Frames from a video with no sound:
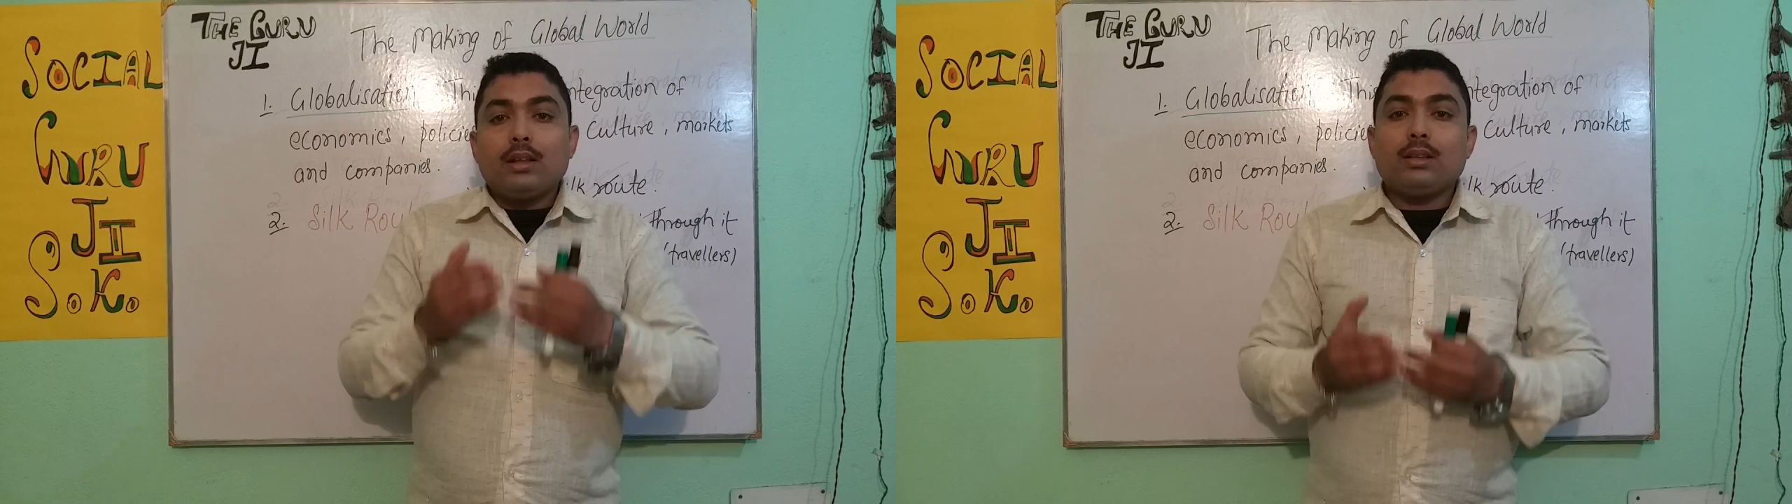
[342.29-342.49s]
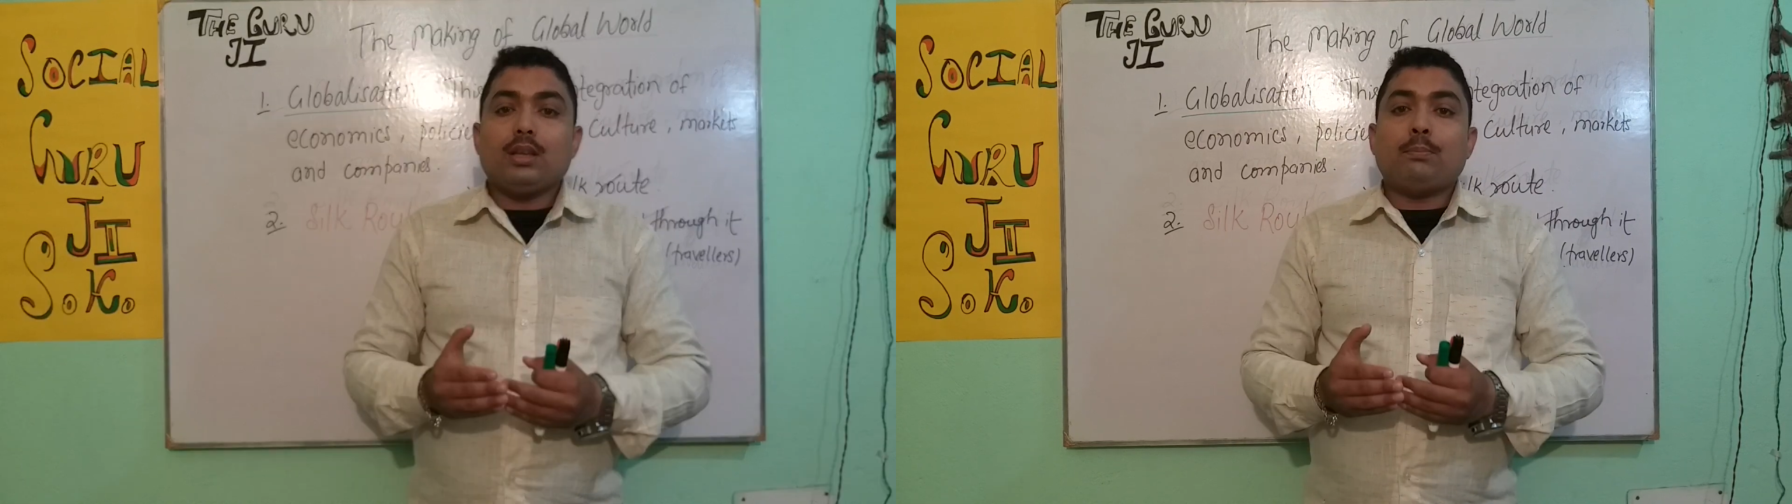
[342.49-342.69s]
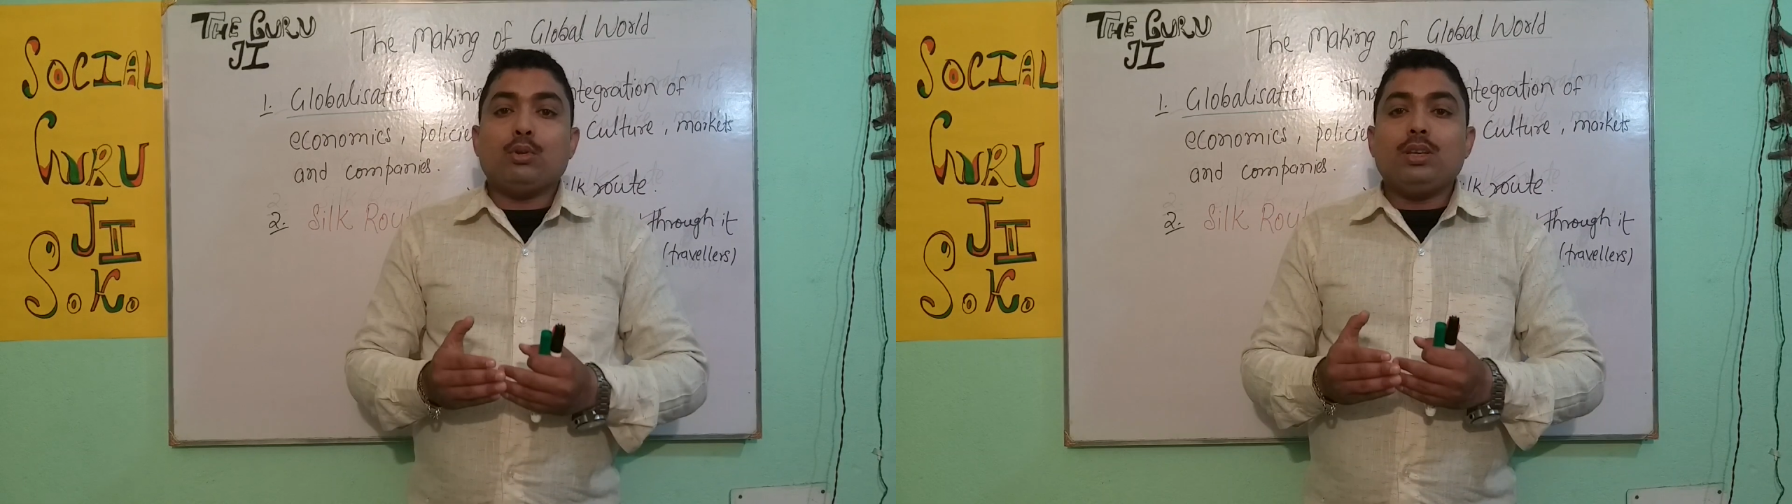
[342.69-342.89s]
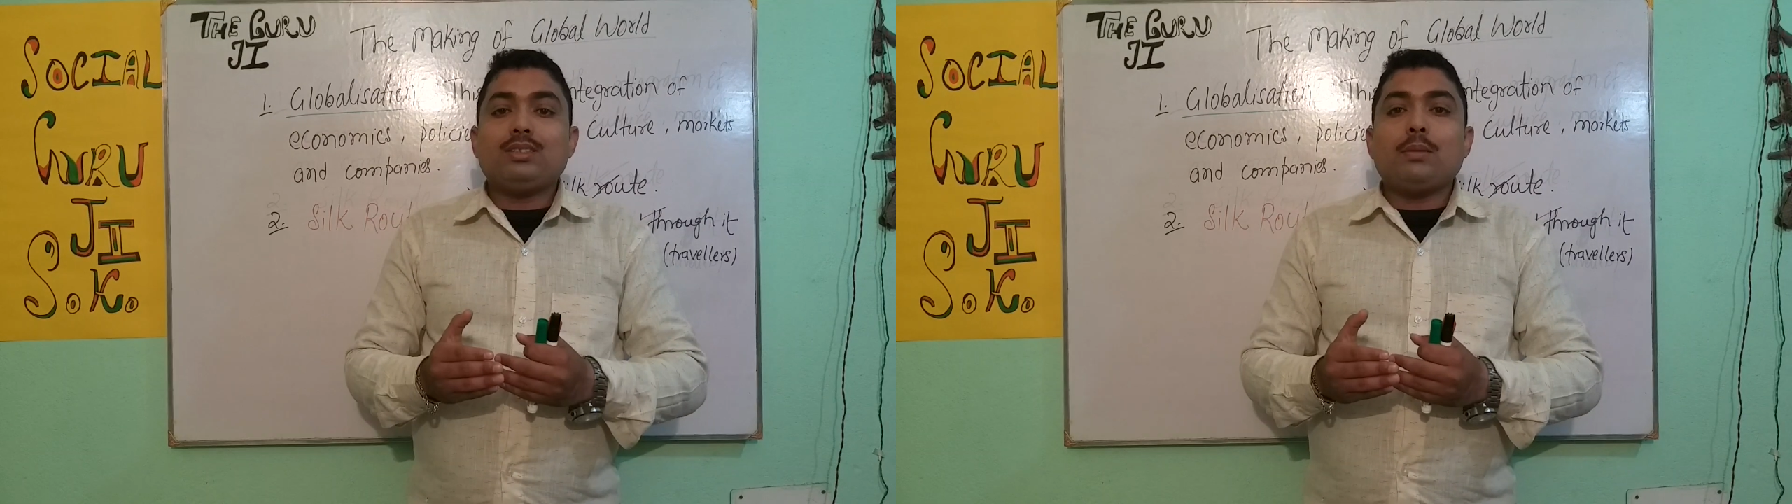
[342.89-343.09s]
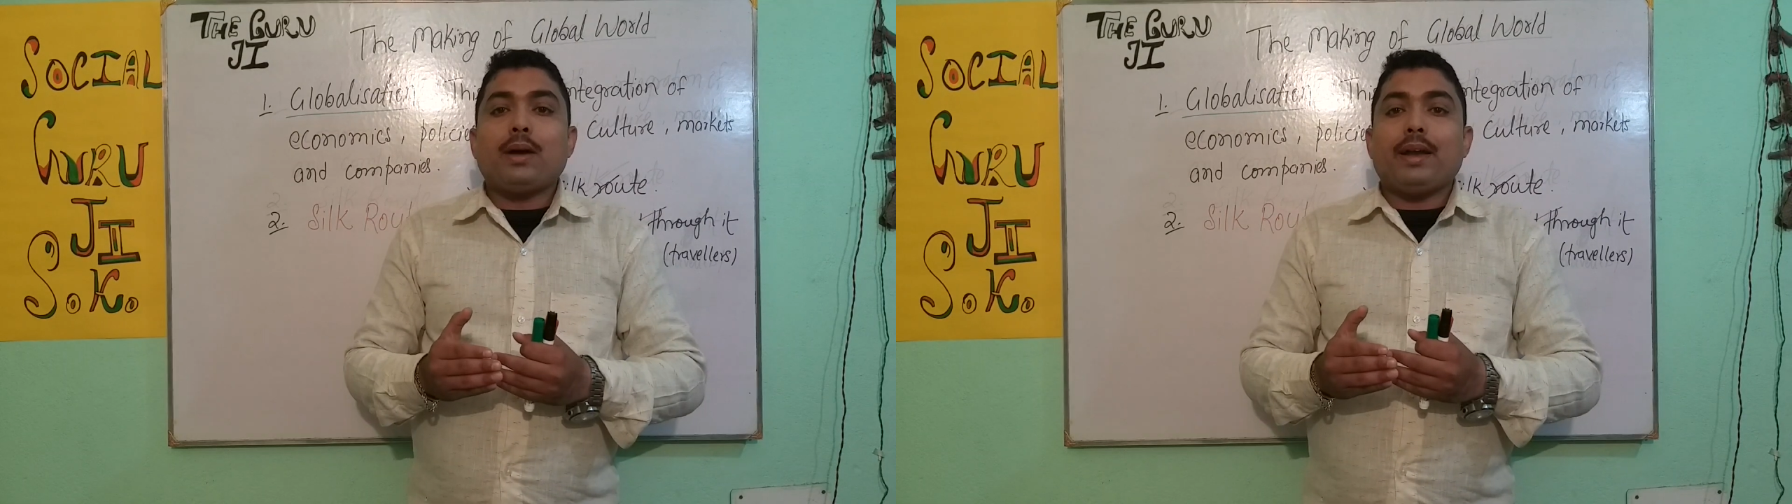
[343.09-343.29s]
the
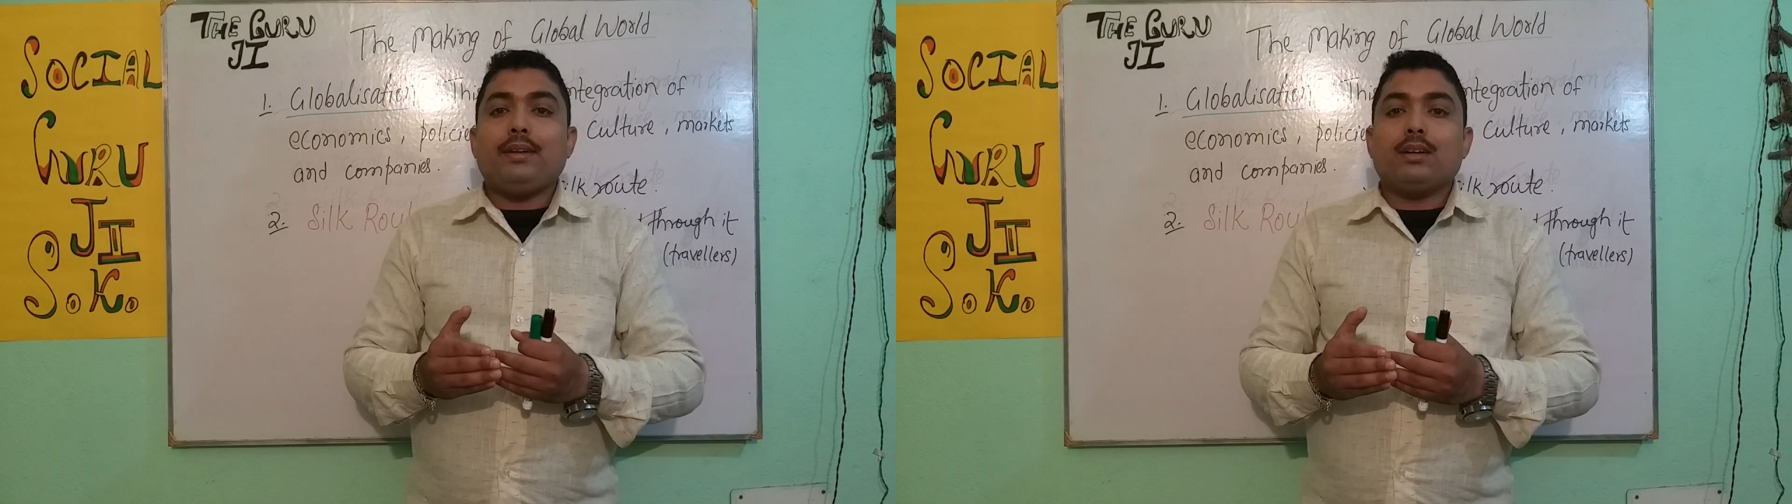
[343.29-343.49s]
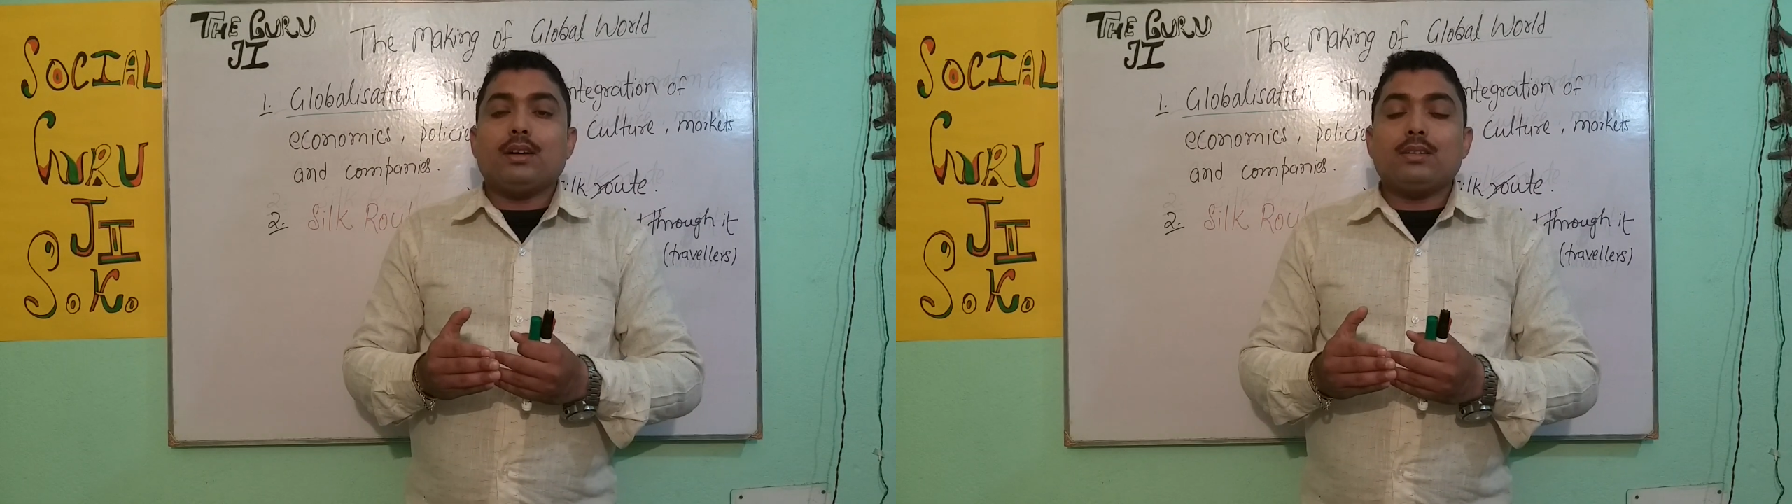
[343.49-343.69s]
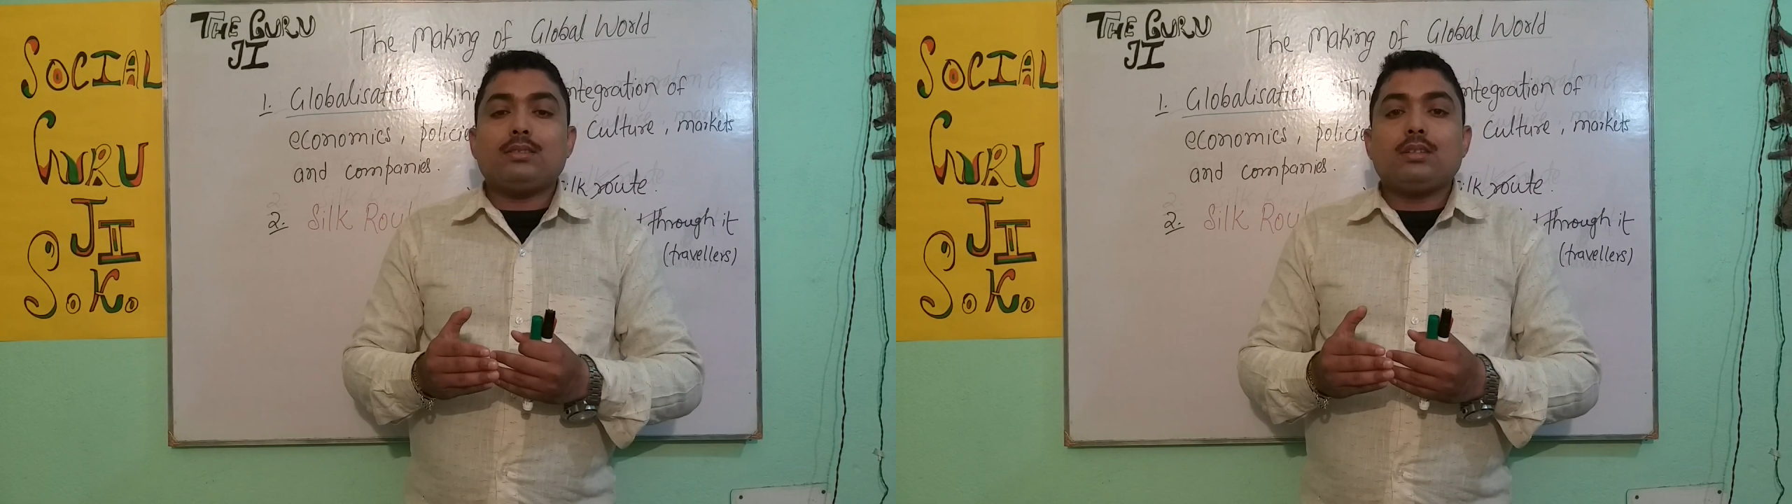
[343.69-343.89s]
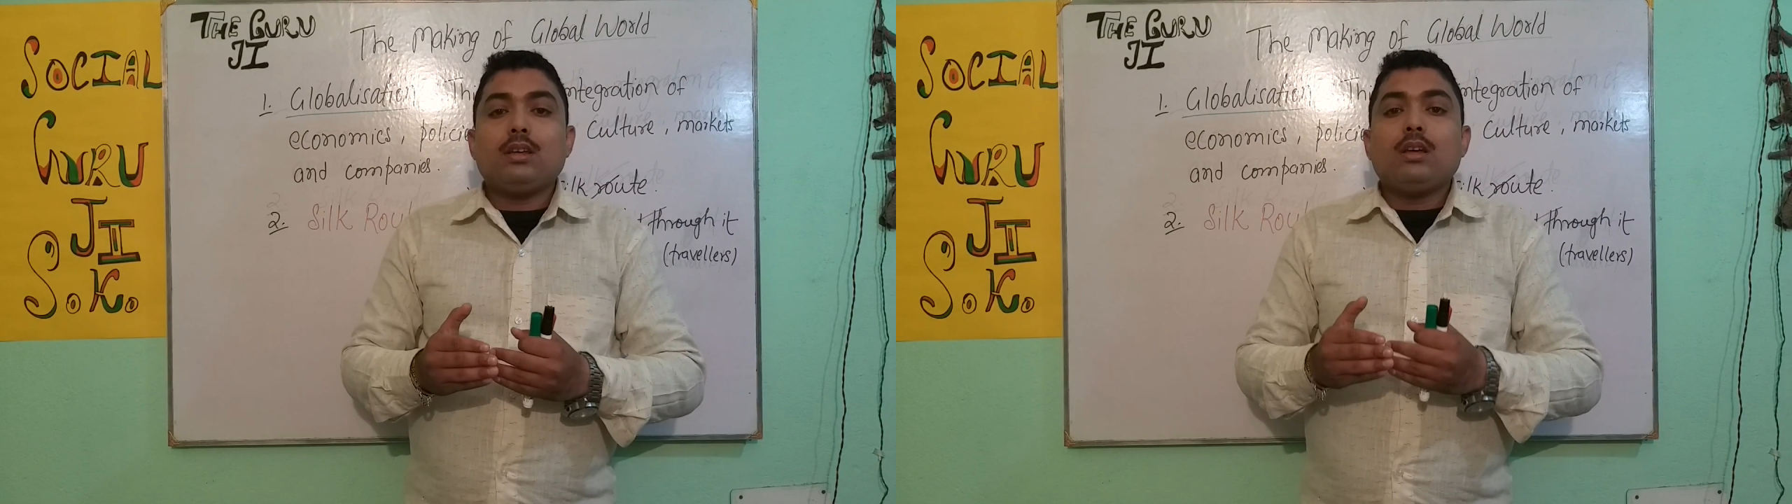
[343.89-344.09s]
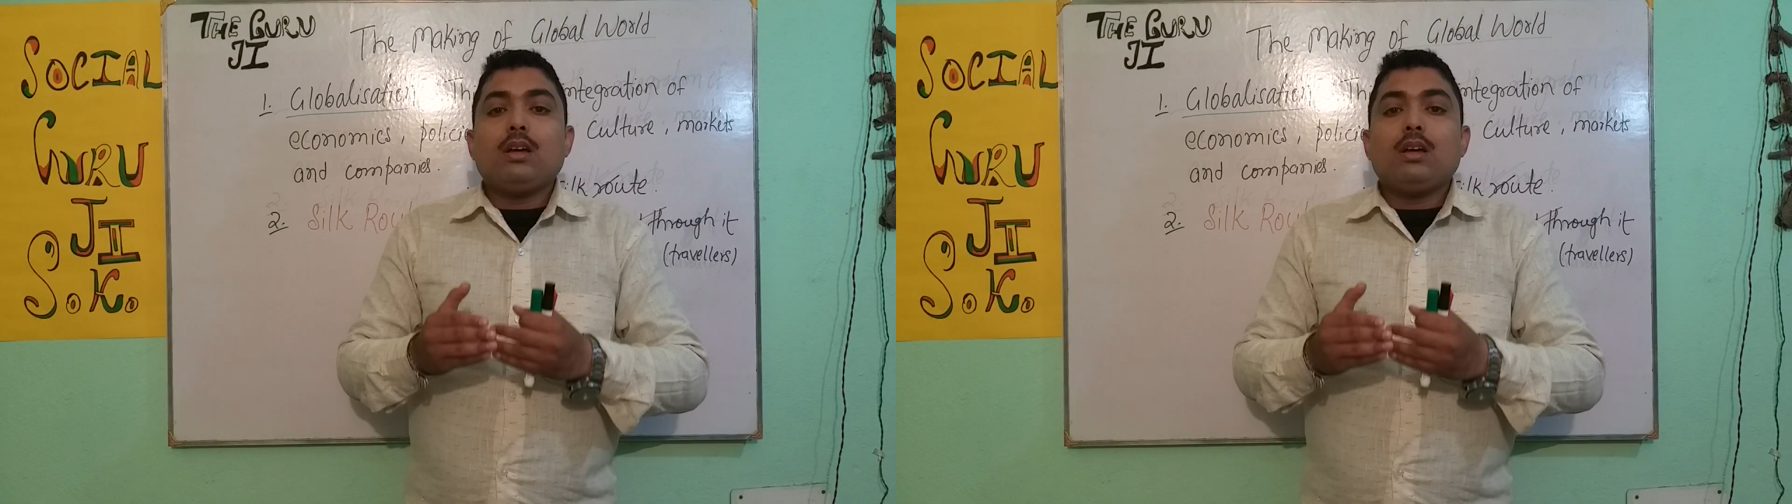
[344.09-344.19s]
Buddhism ideas